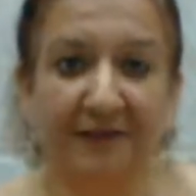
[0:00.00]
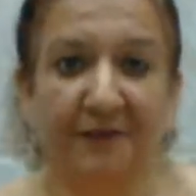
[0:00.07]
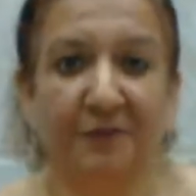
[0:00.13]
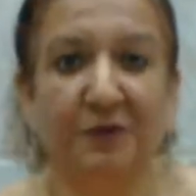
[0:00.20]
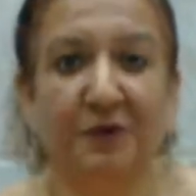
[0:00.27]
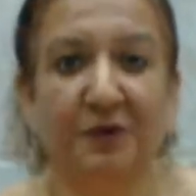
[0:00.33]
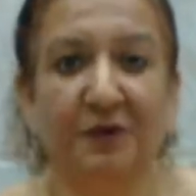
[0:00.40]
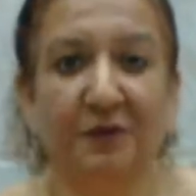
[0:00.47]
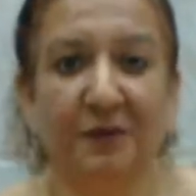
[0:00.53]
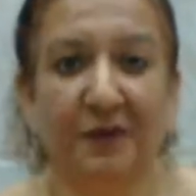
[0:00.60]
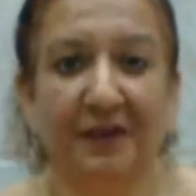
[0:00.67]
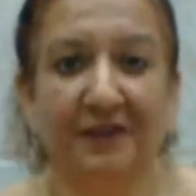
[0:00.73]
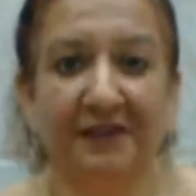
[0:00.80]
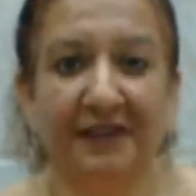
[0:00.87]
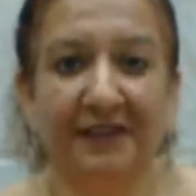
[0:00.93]
put on
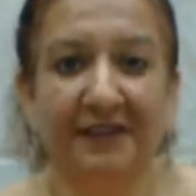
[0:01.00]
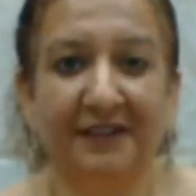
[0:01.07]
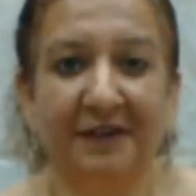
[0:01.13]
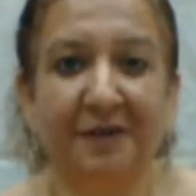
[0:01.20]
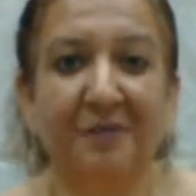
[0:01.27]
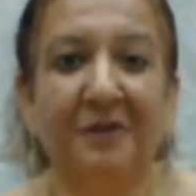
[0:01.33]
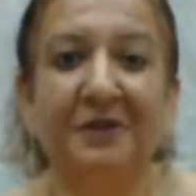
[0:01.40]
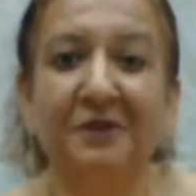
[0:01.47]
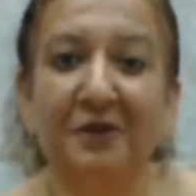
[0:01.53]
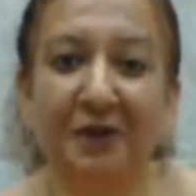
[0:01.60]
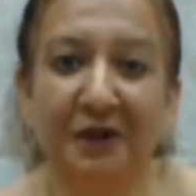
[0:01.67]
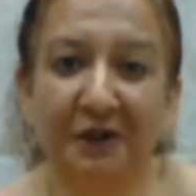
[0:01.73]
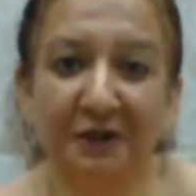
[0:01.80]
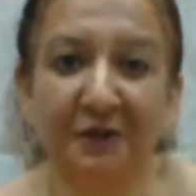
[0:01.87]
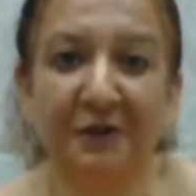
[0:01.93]
weight right now, but you
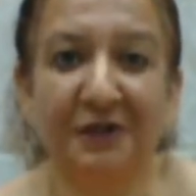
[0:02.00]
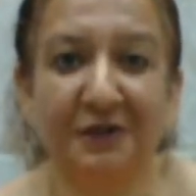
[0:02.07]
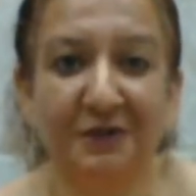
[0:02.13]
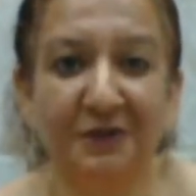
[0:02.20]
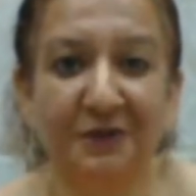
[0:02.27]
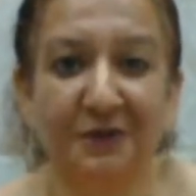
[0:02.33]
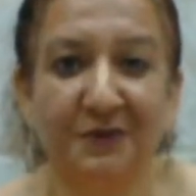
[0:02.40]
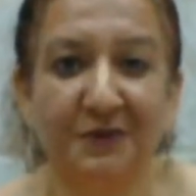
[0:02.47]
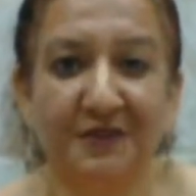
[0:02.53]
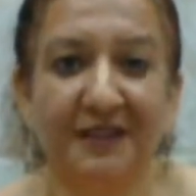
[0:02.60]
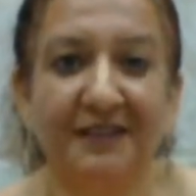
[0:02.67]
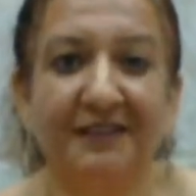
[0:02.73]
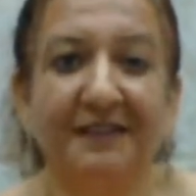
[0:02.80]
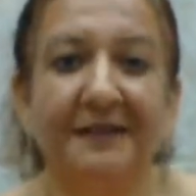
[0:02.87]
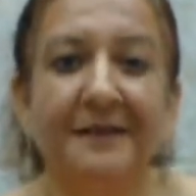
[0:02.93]
are going to lose
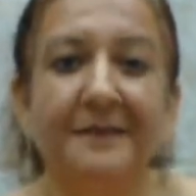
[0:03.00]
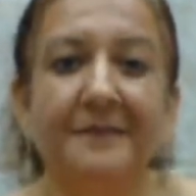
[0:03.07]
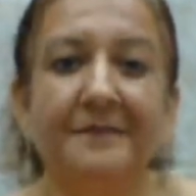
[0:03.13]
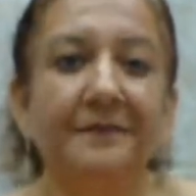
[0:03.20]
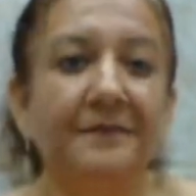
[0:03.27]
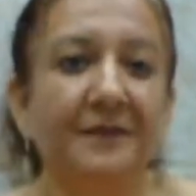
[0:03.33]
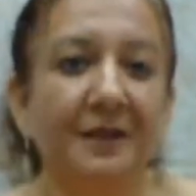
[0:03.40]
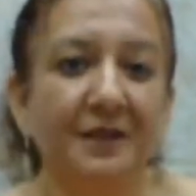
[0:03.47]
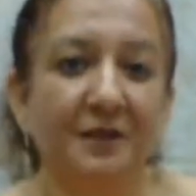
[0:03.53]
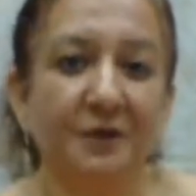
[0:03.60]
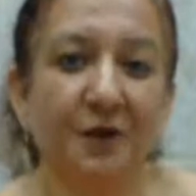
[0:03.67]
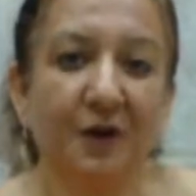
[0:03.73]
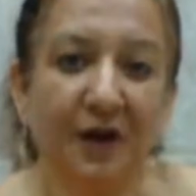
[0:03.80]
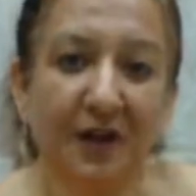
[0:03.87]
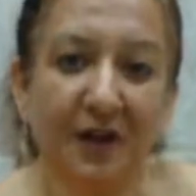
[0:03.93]
it?
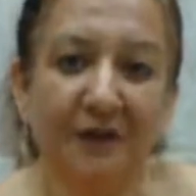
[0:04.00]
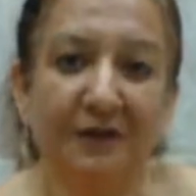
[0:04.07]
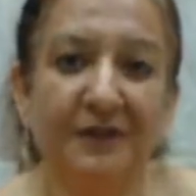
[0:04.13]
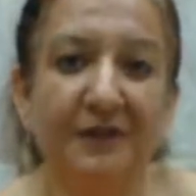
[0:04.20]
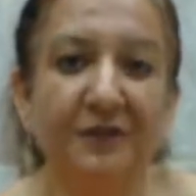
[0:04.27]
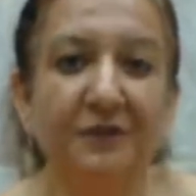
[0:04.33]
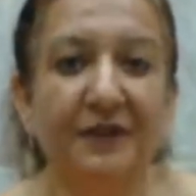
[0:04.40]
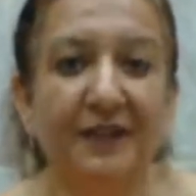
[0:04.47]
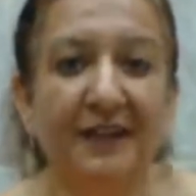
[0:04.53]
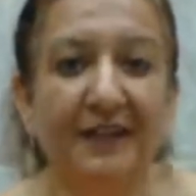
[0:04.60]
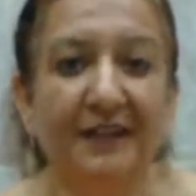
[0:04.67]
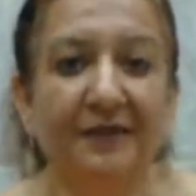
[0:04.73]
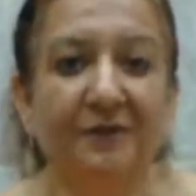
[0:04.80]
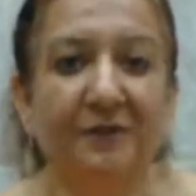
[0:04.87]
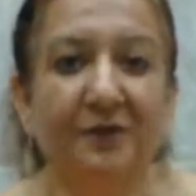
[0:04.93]
So how are you
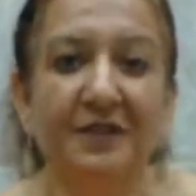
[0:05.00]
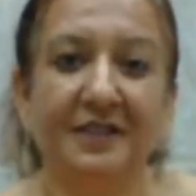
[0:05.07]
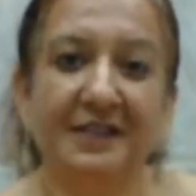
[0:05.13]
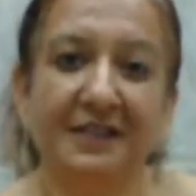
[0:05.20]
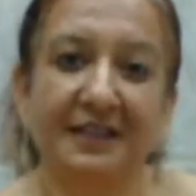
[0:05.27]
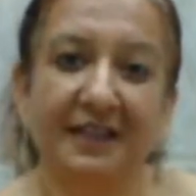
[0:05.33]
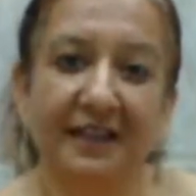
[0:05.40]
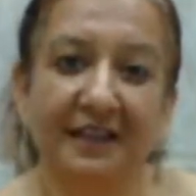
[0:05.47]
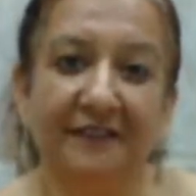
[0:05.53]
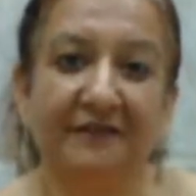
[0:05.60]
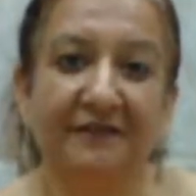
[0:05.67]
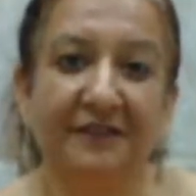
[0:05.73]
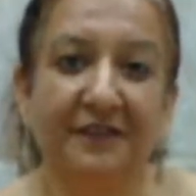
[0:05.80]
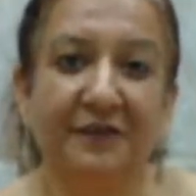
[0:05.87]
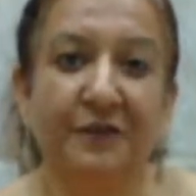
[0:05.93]
feeling? What is the, if
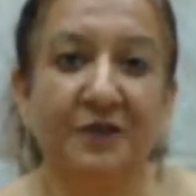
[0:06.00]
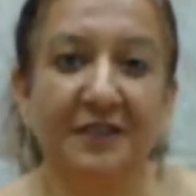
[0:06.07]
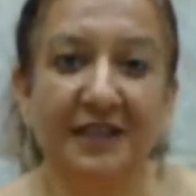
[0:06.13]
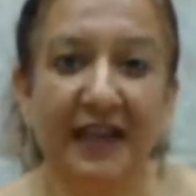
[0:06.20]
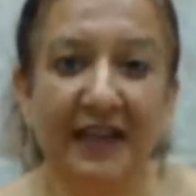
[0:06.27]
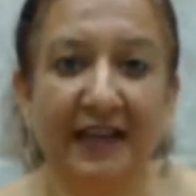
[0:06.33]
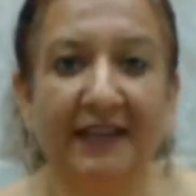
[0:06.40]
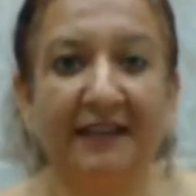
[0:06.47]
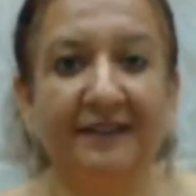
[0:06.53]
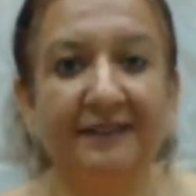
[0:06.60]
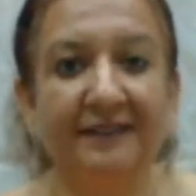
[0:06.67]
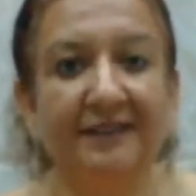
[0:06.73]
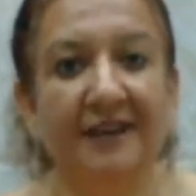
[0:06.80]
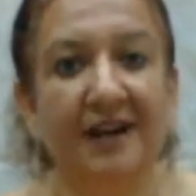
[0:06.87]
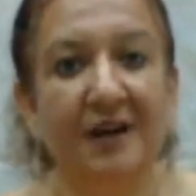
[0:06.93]
it was
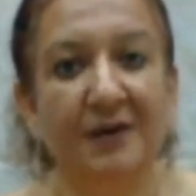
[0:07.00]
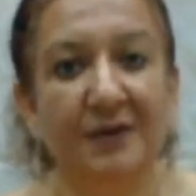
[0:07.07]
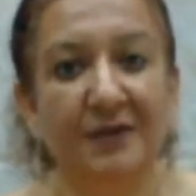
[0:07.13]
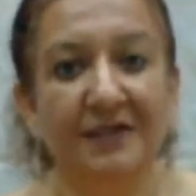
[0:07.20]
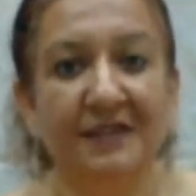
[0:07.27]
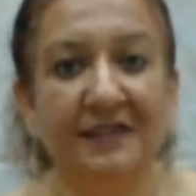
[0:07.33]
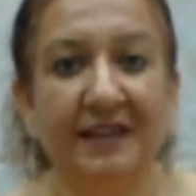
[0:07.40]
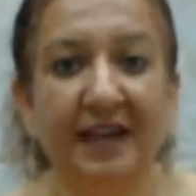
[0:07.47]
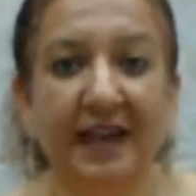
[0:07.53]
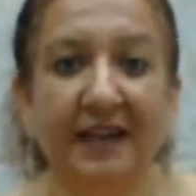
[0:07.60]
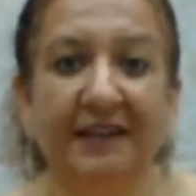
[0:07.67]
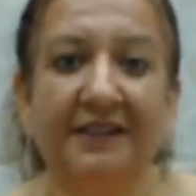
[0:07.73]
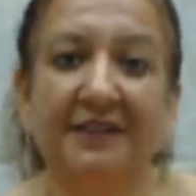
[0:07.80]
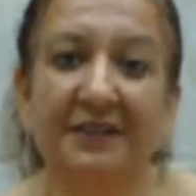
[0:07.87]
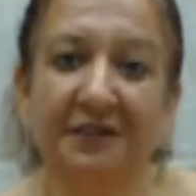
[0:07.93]
anger, how is the
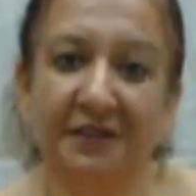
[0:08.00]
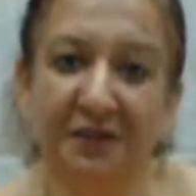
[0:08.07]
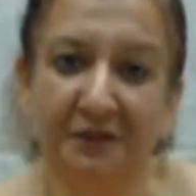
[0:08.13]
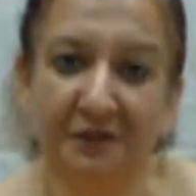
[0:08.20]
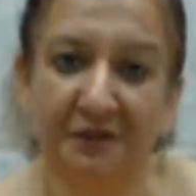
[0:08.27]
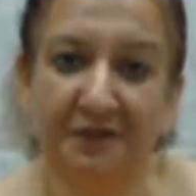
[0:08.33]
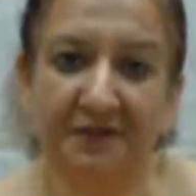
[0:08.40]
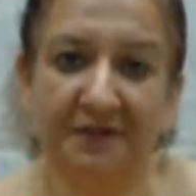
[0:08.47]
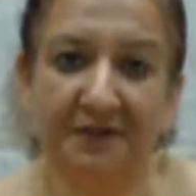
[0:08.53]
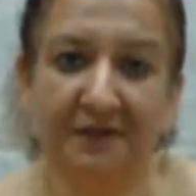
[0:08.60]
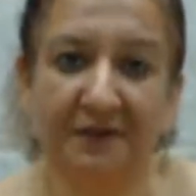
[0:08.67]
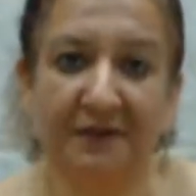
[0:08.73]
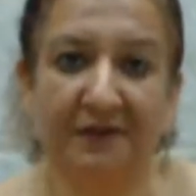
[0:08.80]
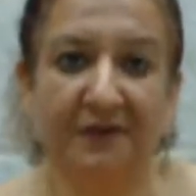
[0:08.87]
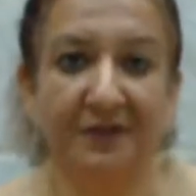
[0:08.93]
anger reduced?
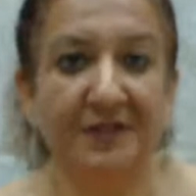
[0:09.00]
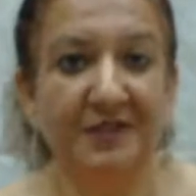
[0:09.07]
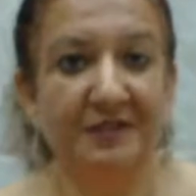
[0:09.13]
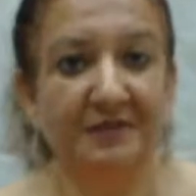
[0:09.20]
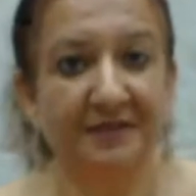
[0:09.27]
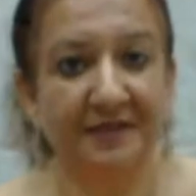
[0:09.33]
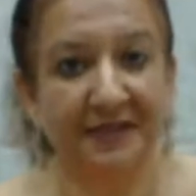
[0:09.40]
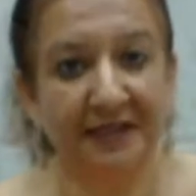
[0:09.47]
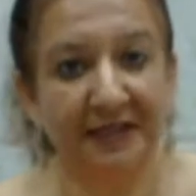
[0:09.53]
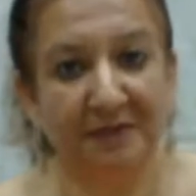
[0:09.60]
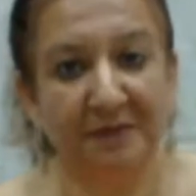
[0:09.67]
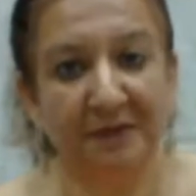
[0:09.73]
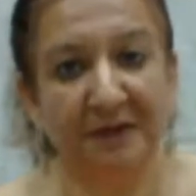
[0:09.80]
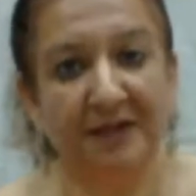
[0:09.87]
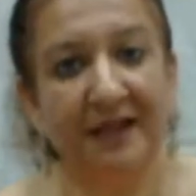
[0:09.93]
Or was it
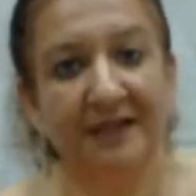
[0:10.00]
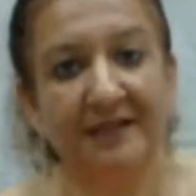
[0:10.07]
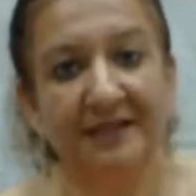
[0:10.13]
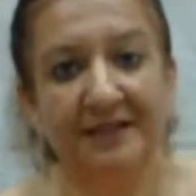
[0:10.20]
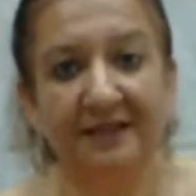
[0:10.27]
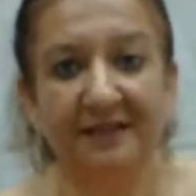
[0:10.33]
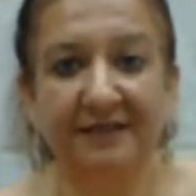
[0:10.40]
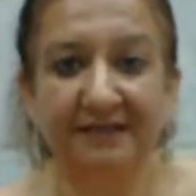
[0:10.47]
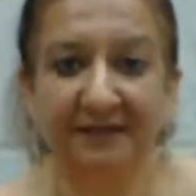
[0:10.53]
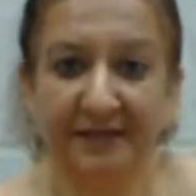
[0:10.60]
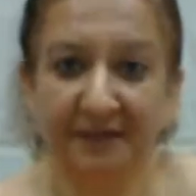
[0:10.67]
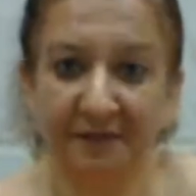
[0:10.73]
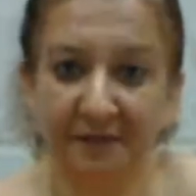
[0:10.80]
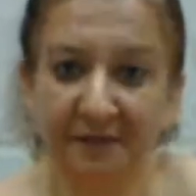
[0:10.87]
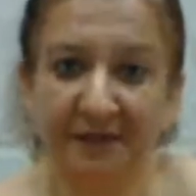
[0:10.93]
resentment? Has the
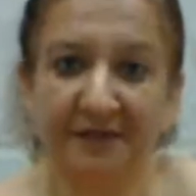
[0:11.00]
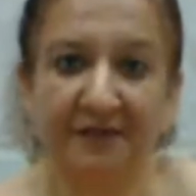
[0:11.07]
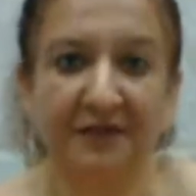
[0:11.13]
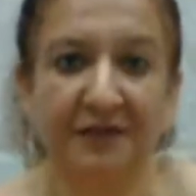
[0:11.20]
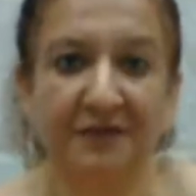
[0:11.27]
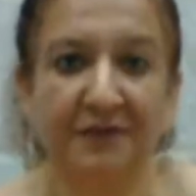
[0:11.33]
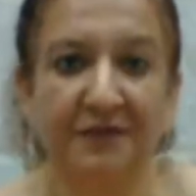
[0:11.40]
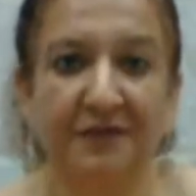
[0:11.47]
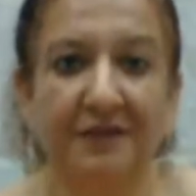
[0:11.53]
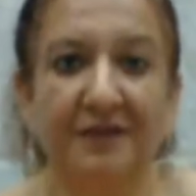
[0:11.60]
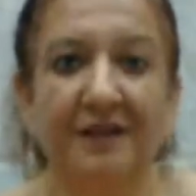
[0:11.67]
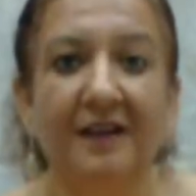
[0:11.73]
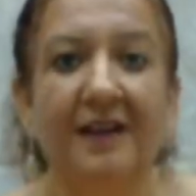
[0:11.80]
resentment reduced?